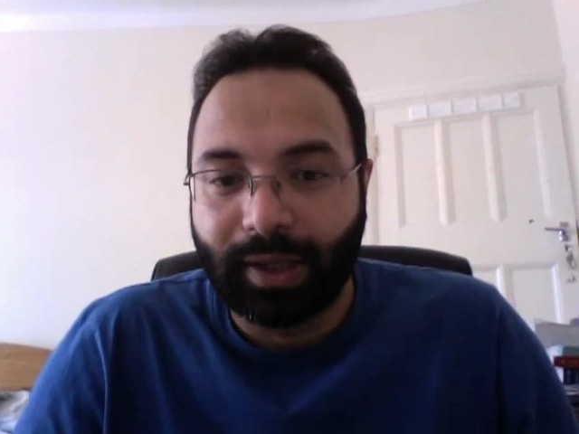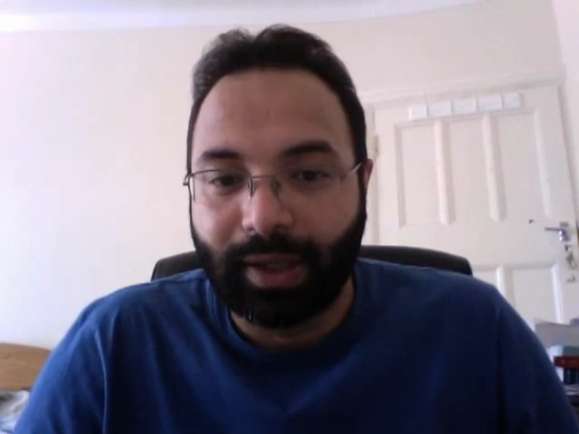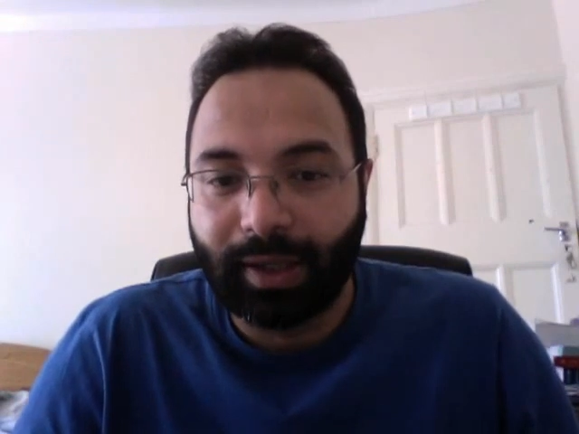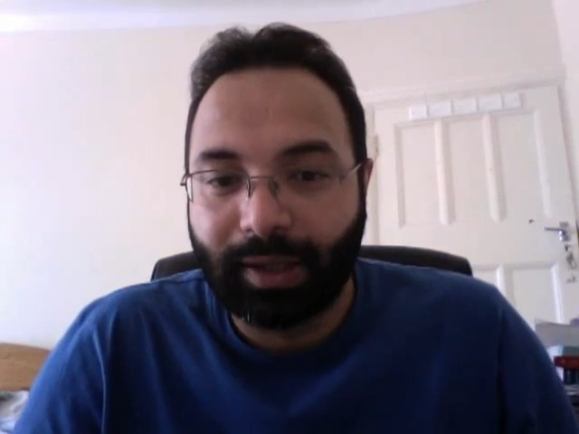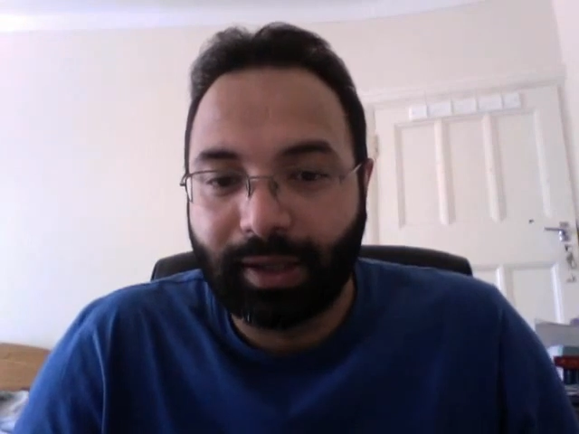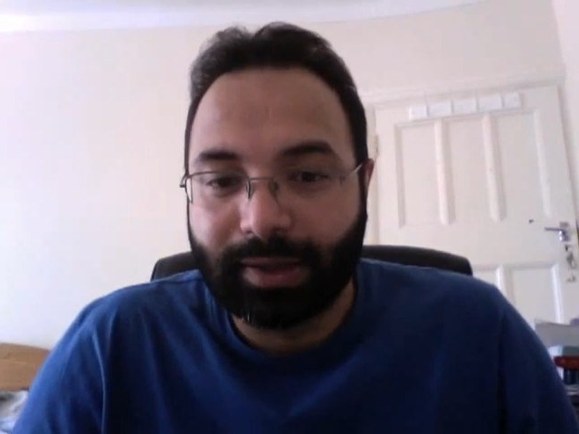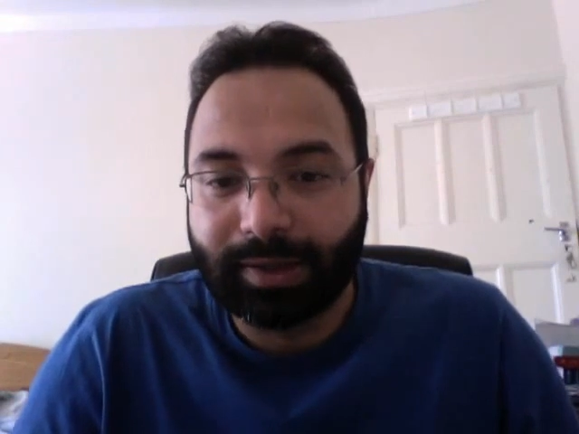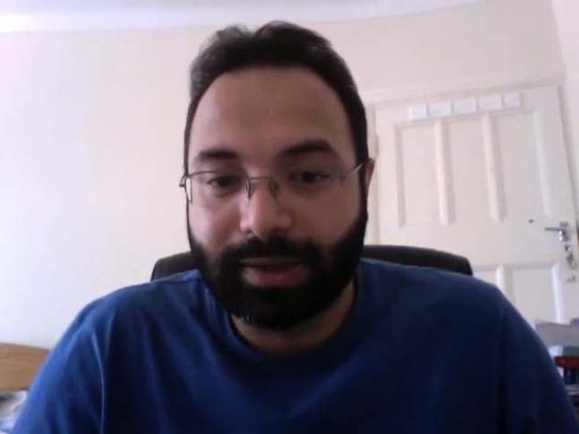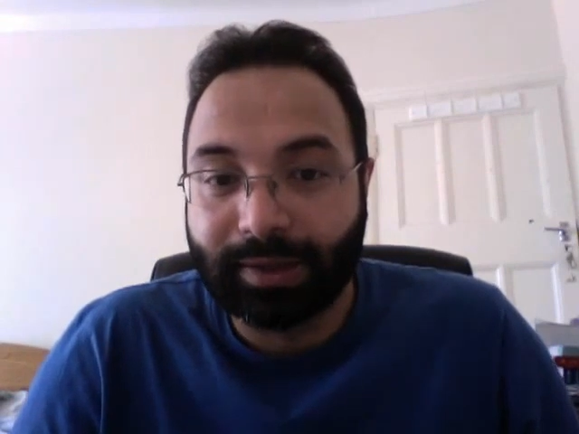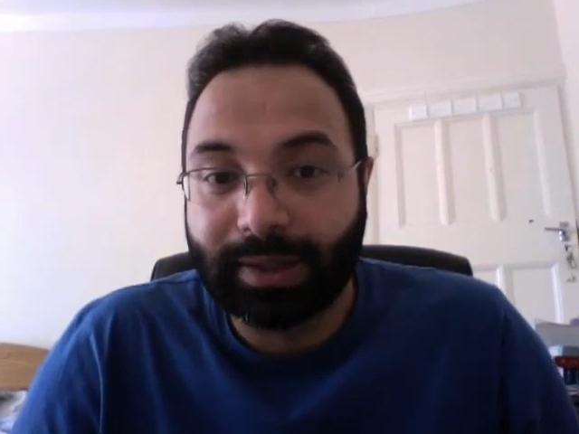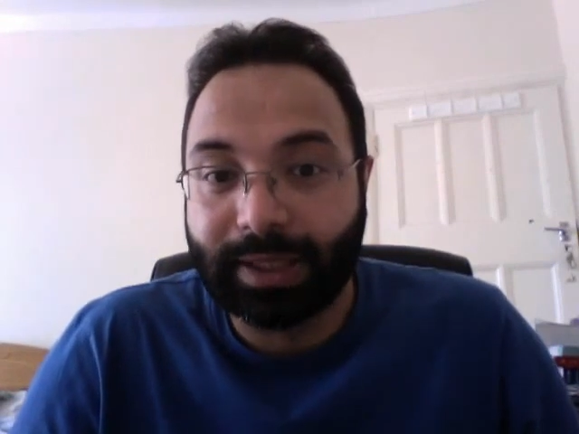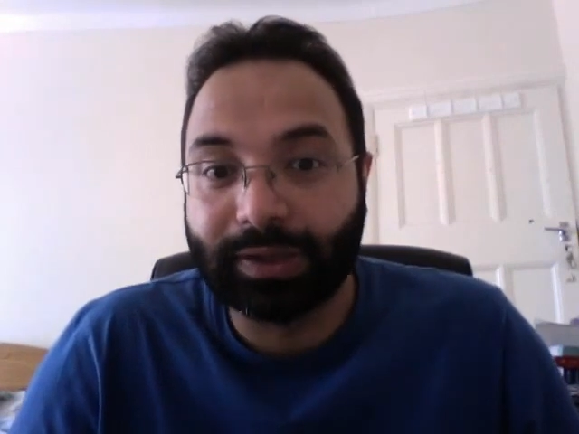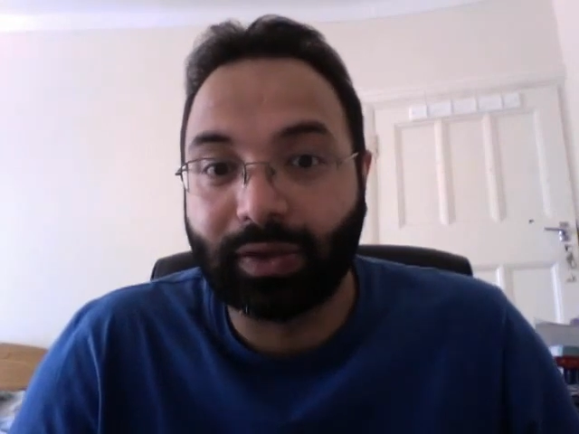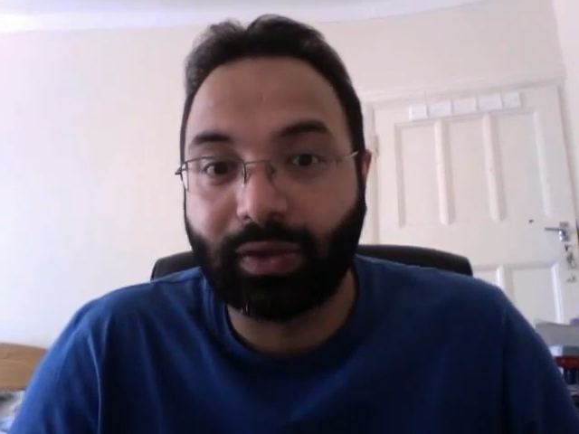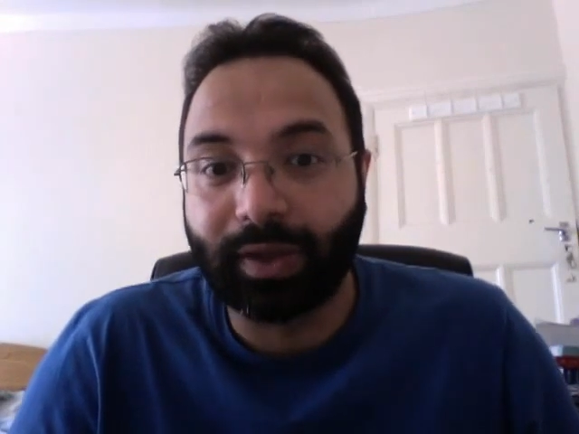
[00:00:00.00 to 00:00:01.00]
is
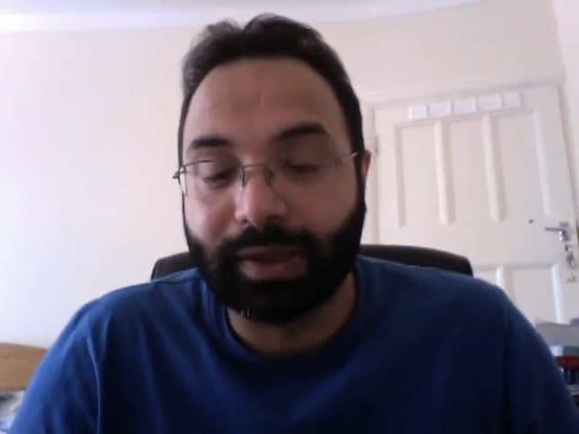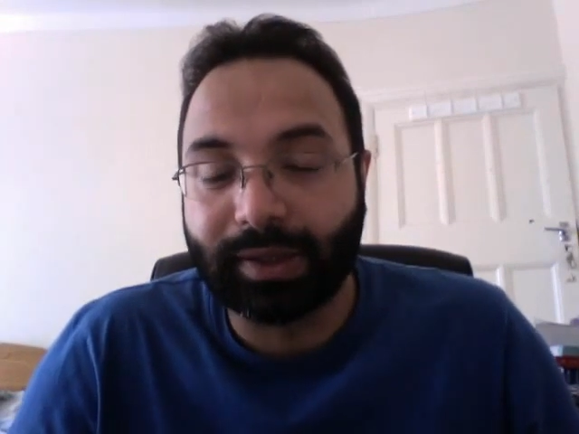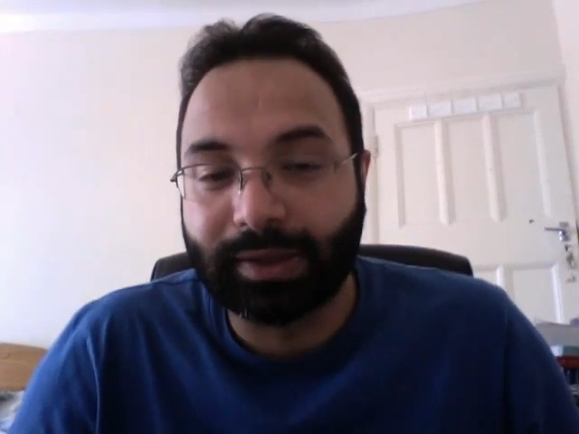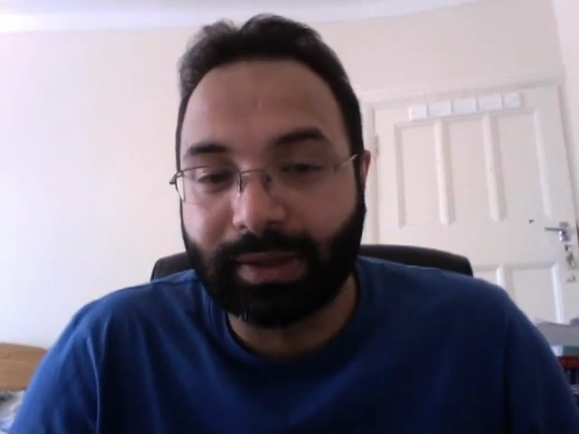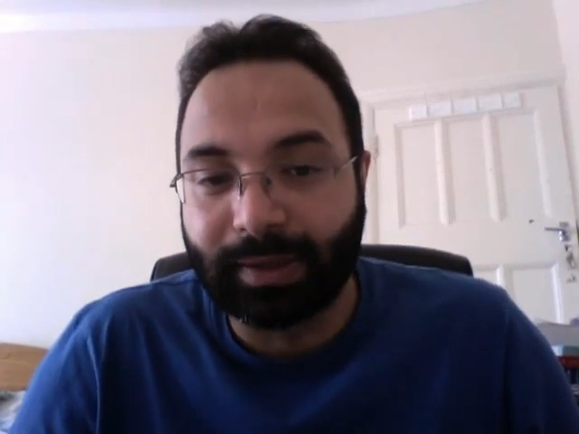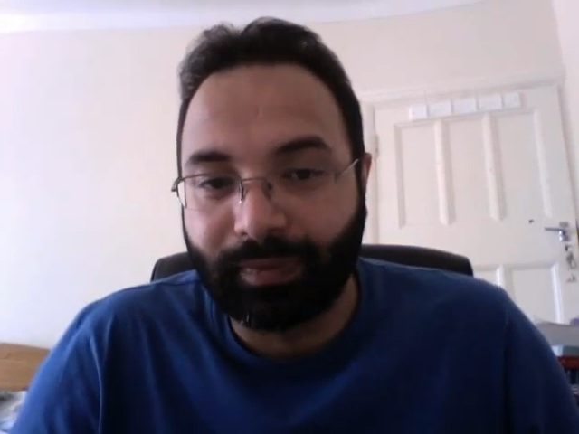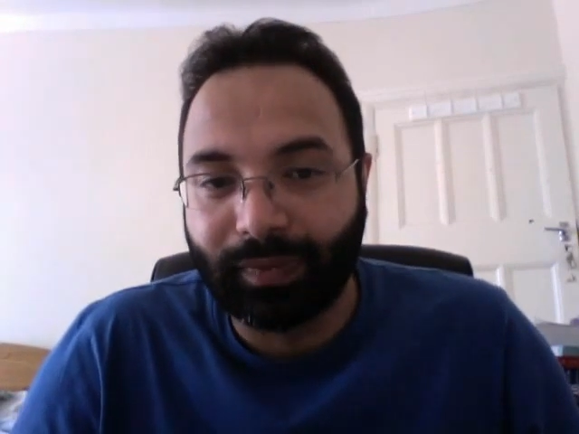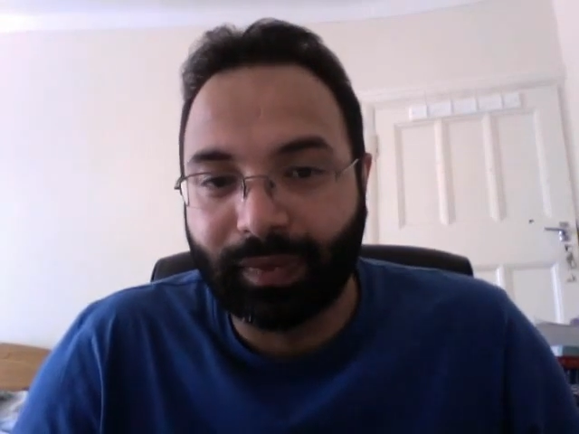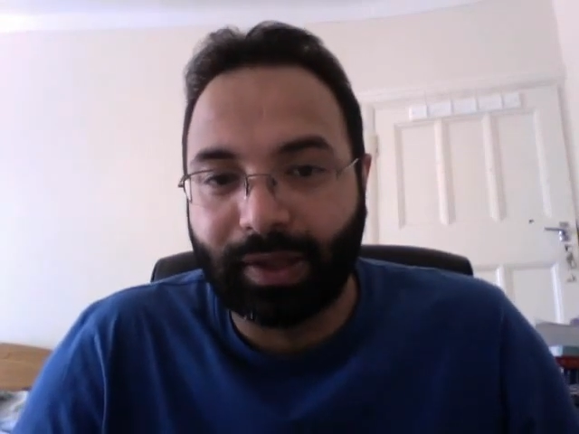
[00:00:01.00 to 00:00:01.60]
dishonest,